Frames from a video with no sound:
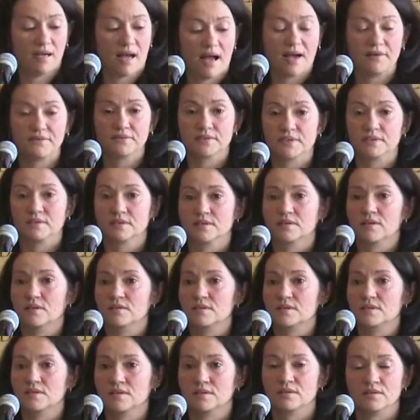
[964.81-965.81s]
after the
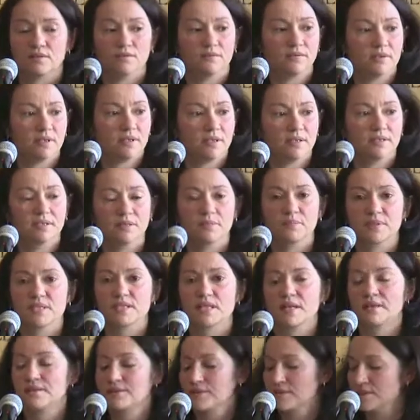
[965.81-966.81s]
consent of the
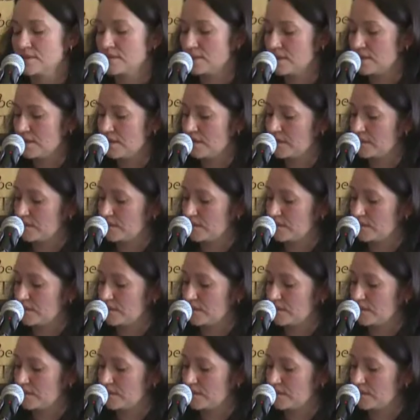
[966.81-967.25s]
presenters.